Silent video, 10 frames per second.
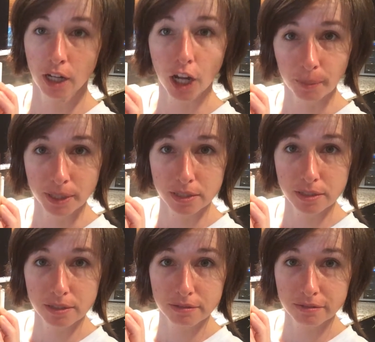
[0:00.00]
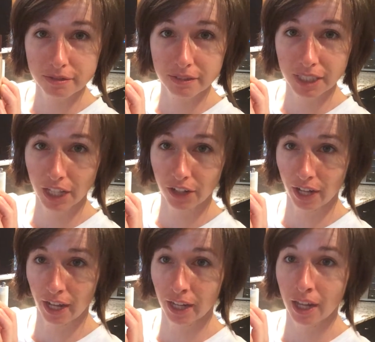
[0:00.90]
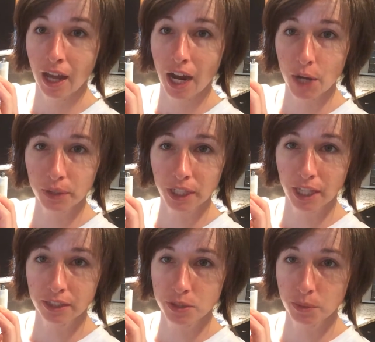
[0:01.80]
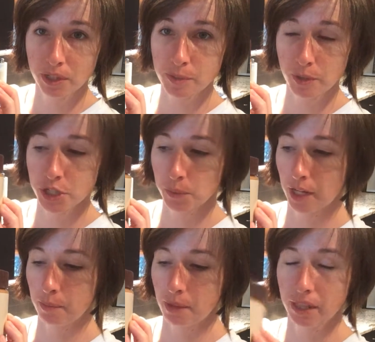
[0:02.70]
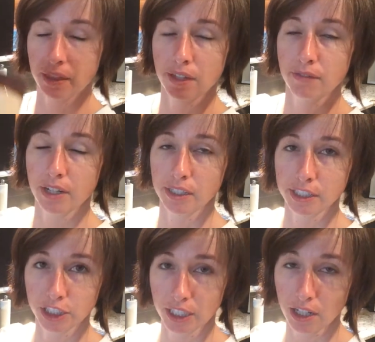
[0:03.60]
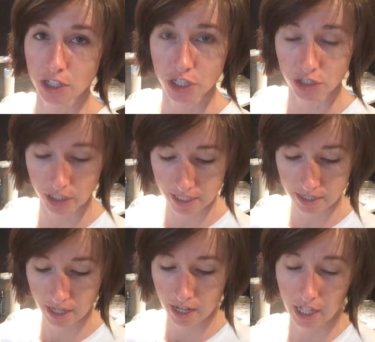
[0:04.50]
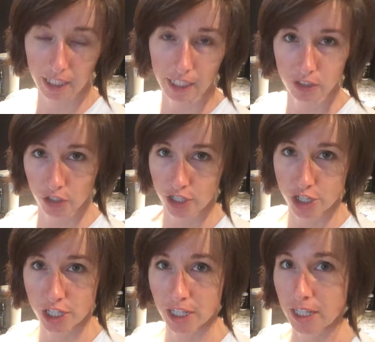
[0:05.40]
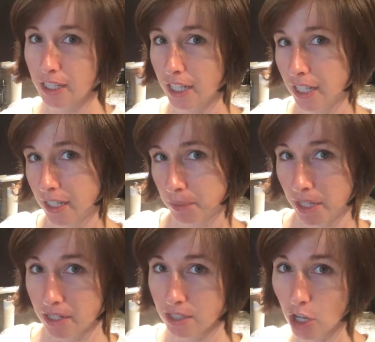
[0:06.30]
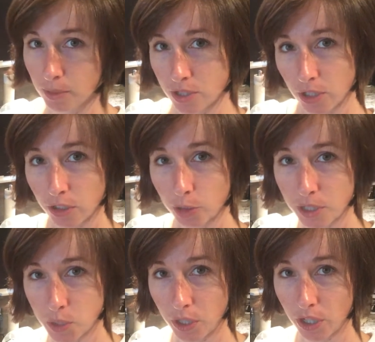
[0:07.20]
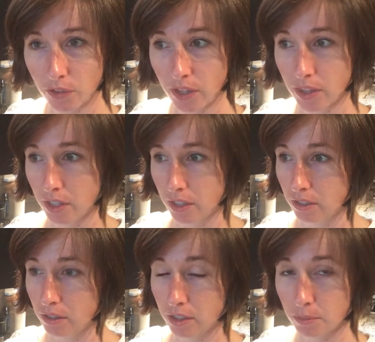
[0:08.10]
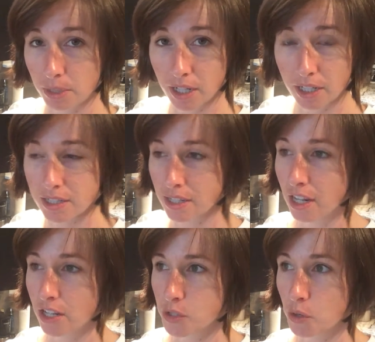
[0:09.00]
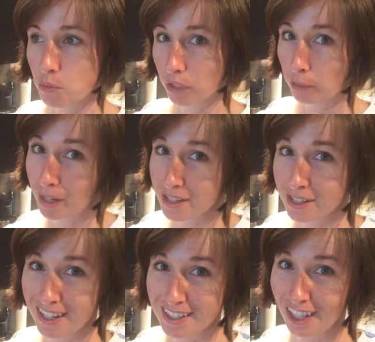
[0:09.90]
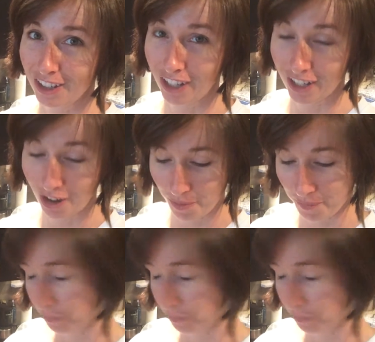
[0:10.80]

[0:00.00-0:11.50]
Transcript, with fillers: almonds. Okay, I really like this one, especially when I make the vanilla Shakeology cookies. I like the crunchy. I like it because the almonds are a little bit sweeter than the peanuts, so it really makes it taste like cookie dough.